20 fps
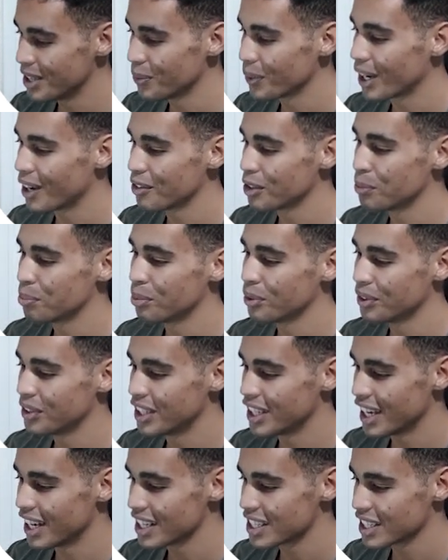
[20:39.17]
We have to put
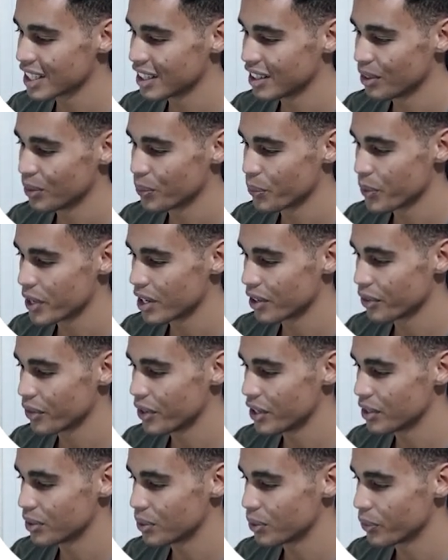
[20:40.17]
the ask. We are
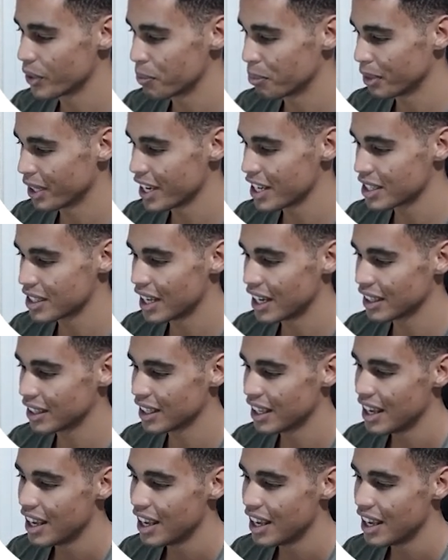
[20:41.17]
going to replace that.